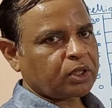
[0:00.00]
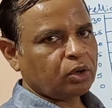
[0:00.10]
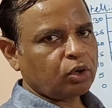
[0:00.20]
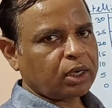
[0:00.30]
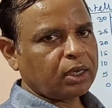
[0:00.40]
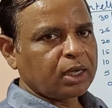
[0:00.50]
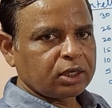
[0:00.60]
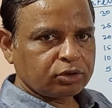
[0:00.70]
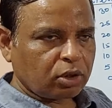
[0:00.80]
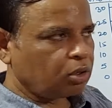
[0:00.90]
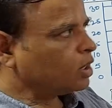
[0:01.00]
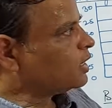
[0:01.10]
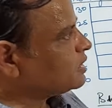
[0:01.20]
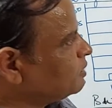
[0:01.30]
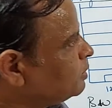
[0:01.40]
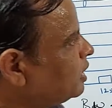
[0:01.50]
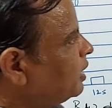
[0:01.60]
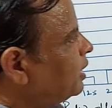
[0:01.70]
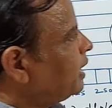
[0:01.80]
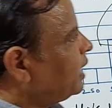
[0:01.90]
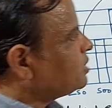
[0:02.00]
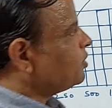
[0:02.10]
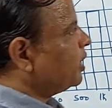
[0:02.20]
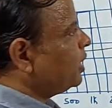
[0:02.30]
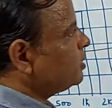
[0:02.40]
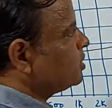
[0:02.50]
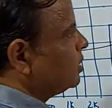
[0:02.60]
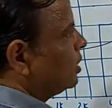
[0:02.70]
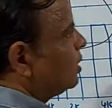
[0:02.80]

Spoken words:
Okay. So similarly, its range